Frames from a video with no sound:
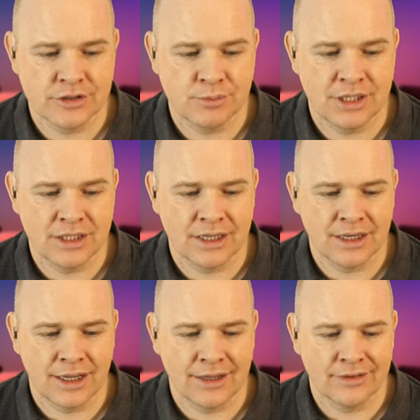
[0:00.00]
shutter speed
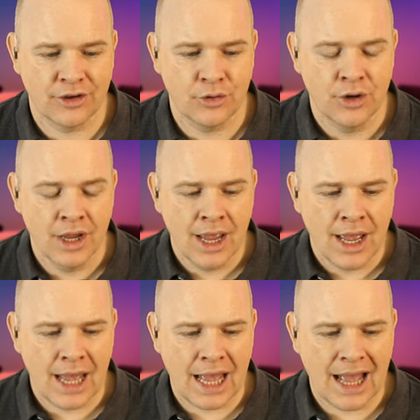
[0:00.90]
and ISO,
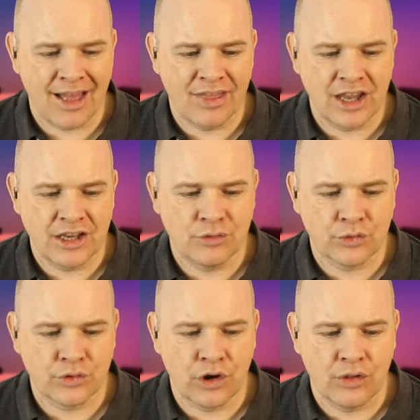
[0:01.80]
uh, and then
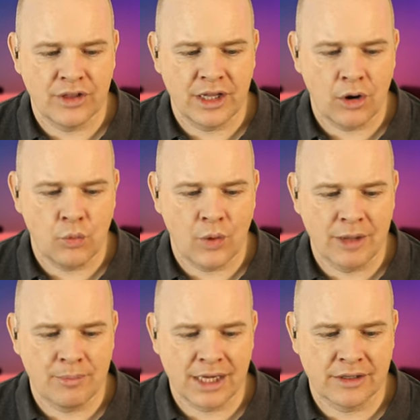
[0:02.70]
you've also got the uh,
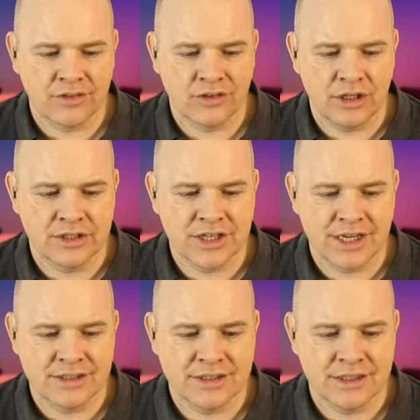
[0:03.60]
white balance, so you can
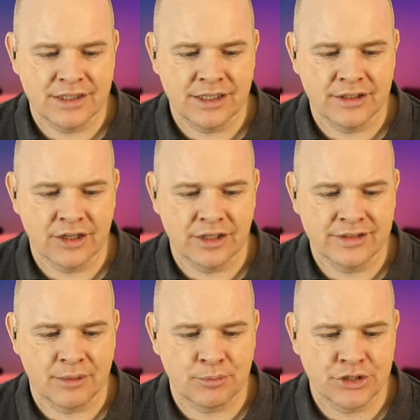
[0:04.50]
change the uh, the
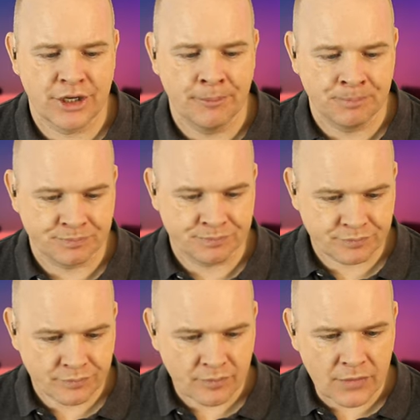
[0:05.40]
color temperature
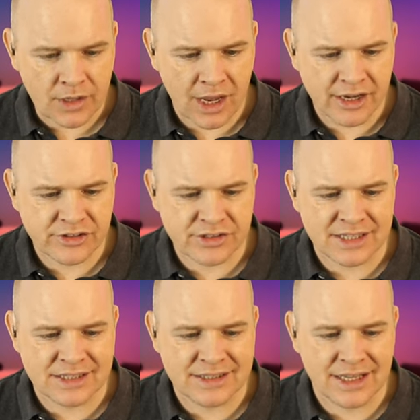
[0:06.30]
and it
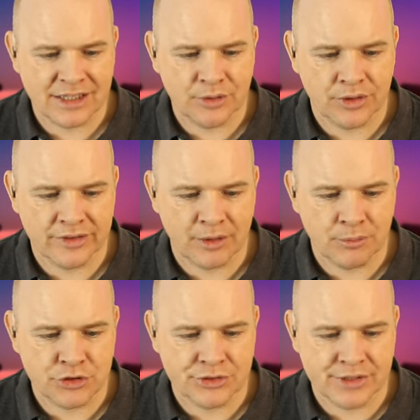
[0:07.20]
does actually tell you what the
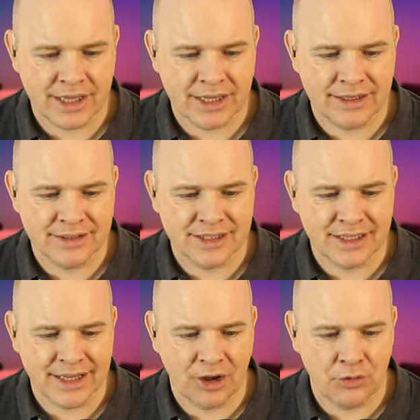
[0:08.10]
temperature there is
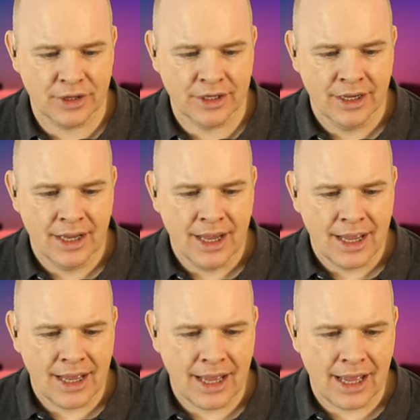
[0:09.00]
in Kelvin,
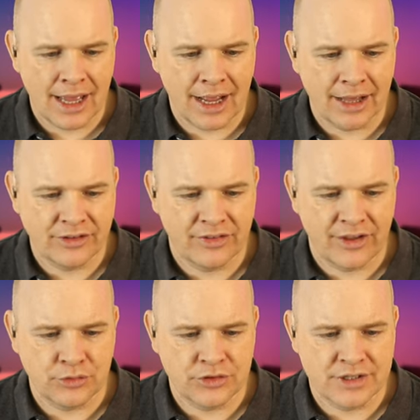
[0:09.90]
uh, and
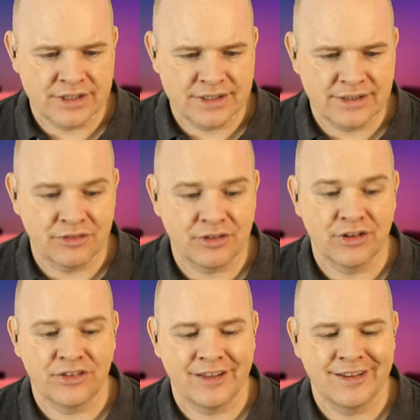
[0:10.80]
it tells you these
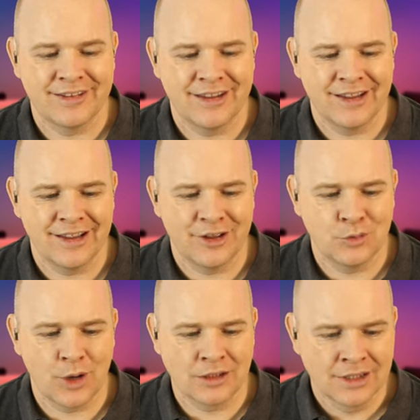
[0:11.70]
different settings here
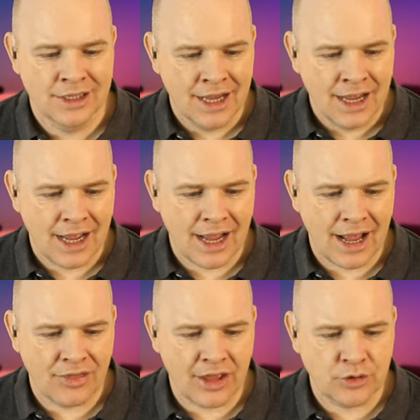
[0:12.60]
as well.
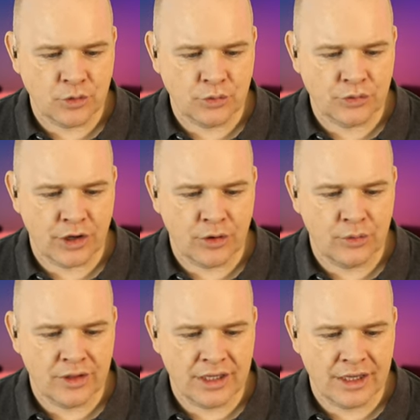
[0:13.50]
Uh, and then
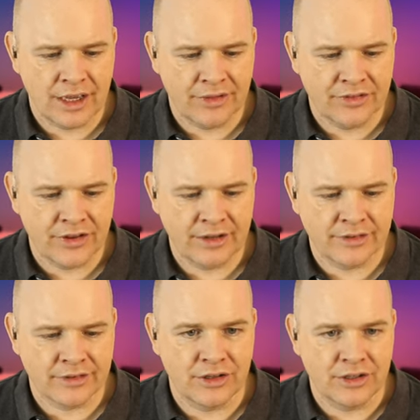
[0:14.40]
also the uh, the
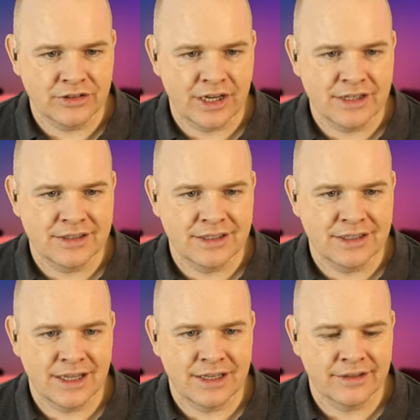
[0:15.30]
tint, so you can change
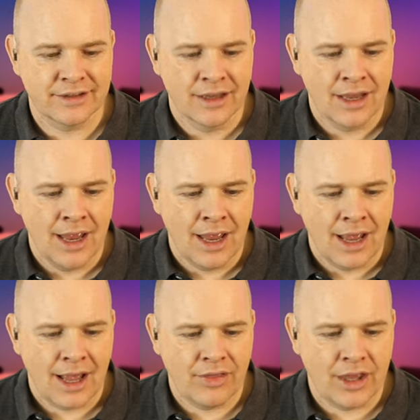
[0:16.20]
the tint.
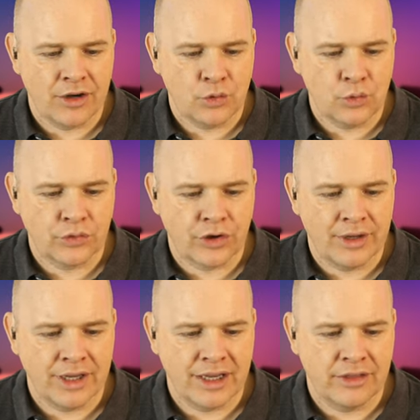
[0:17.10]
And then
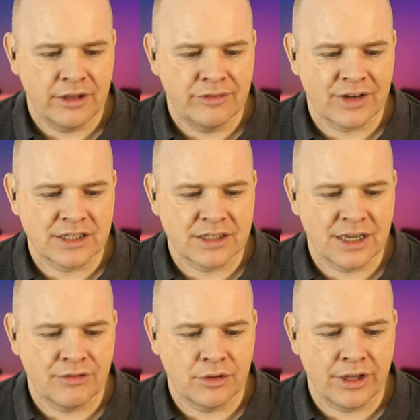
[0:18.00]
also here the
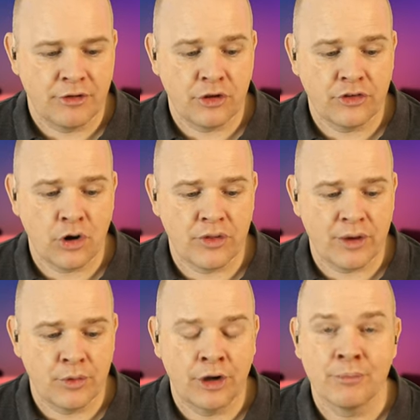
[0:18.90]
flash level. Now, if you
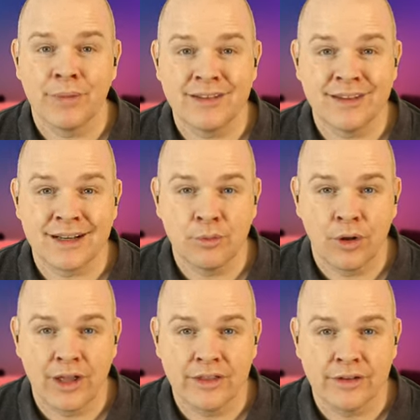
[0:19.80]
toggle that one on, basically
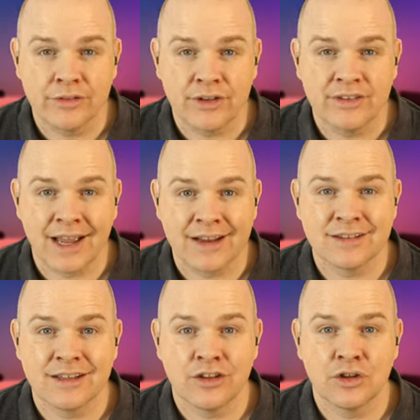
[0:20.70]
what that does is it
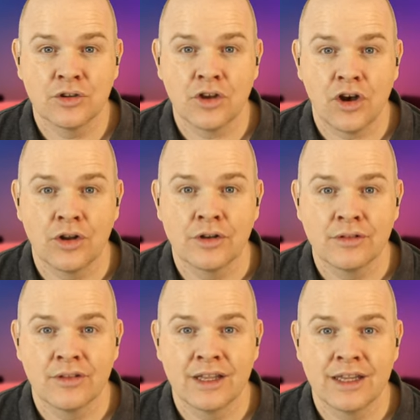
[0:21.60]
actually turns
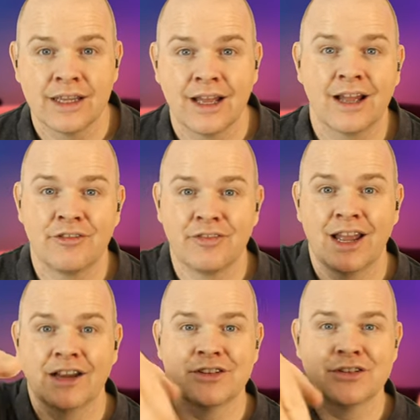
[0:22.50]
on the uh,
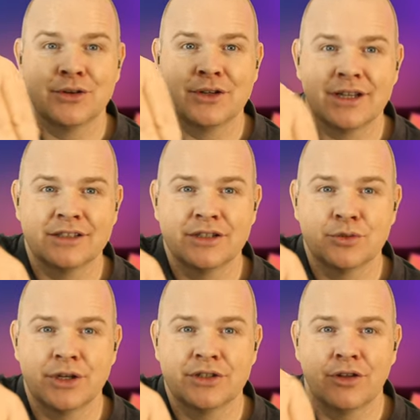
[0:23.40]
flash. So it's
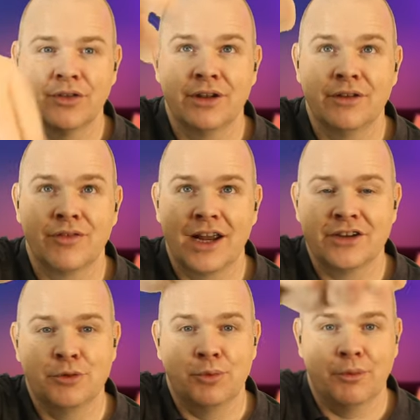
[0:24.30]
actually switched on the
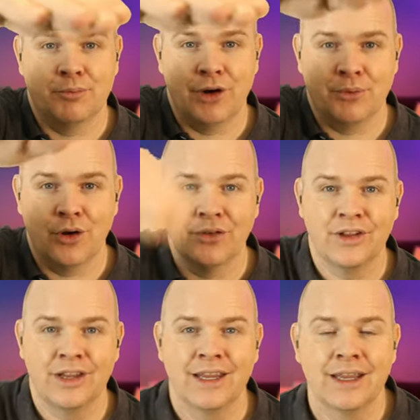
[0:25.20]
flash. You perhaps
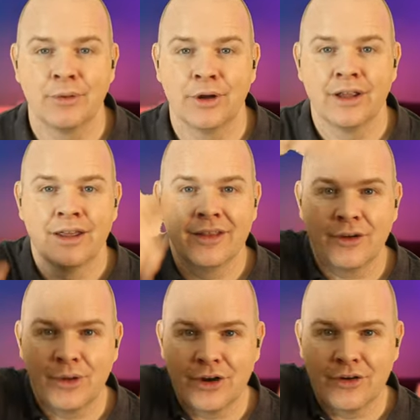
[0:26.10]
can't see it here, but
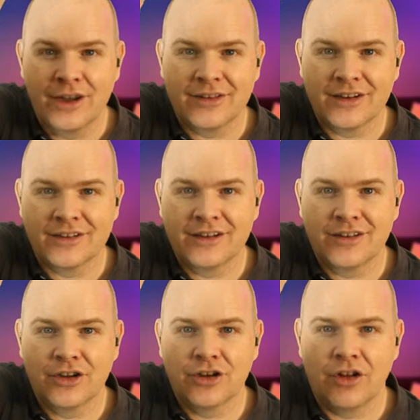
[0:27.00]
there we go. It's
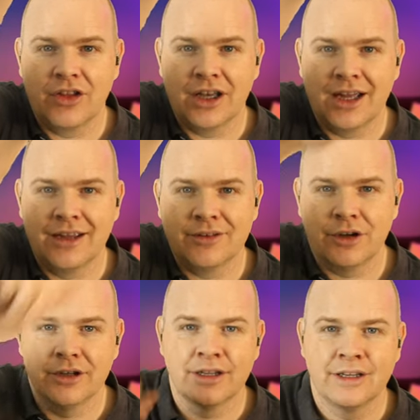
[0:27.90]
actually turned on the
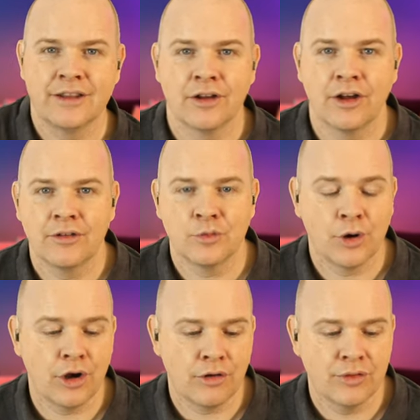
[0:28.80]
light underneath as
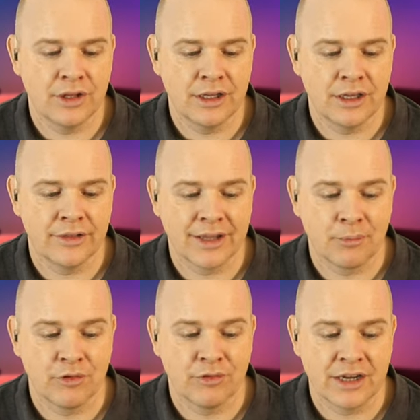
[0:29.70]
part of the uh, the
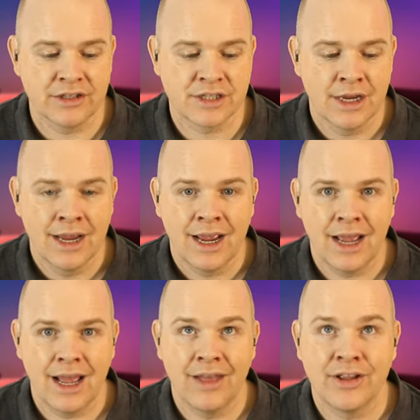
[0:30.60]
camera flash,
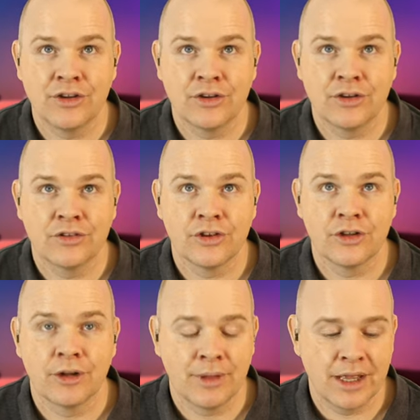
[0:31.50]
uh, and then you can
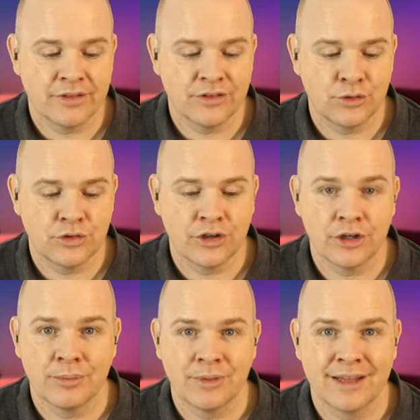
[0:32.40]
turn up that to
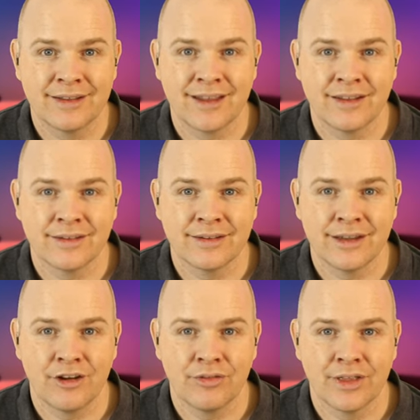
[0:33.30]
turn up the
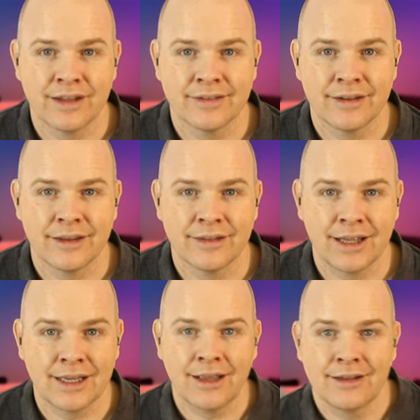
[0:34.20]
intensity of that uh,
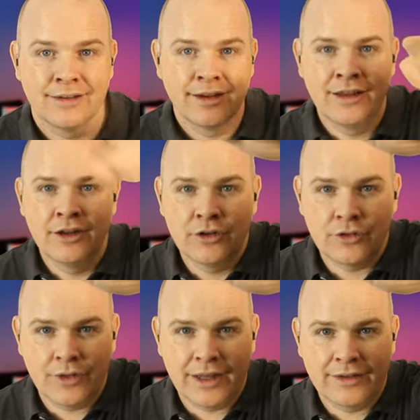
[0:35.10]
that light.
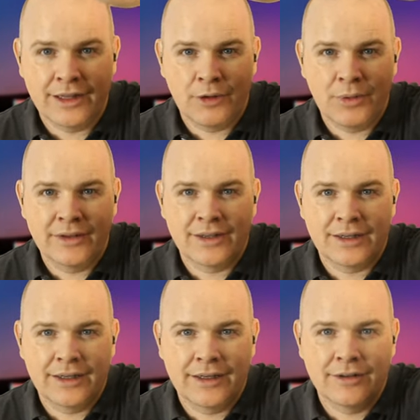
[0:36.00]
So that is now
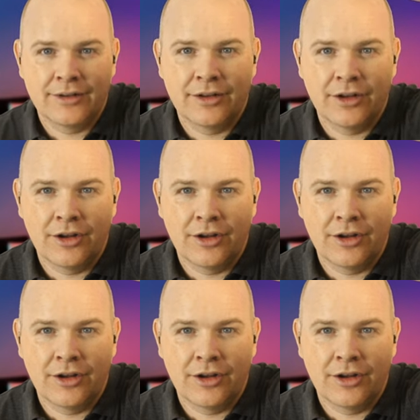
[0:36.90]
basically